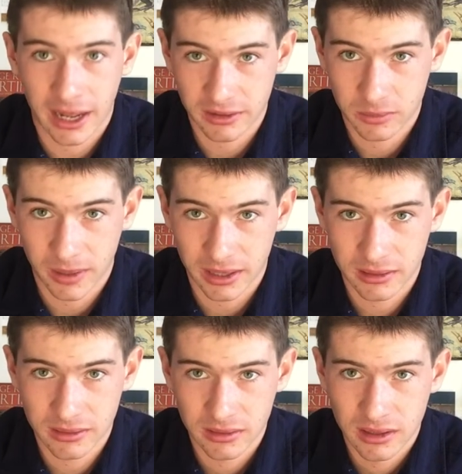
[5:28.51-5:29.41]

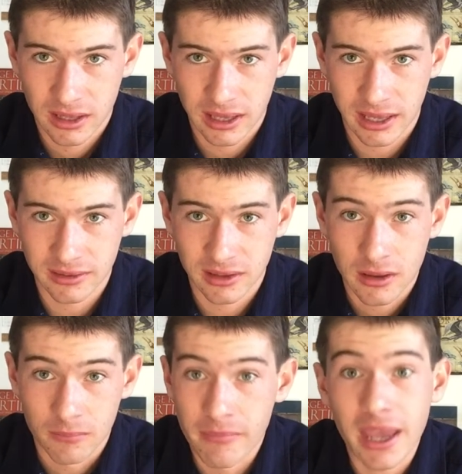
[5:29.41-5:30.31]
aspect, as
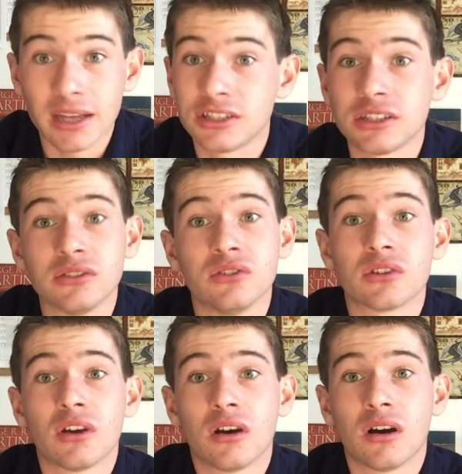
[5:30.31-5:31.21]
mages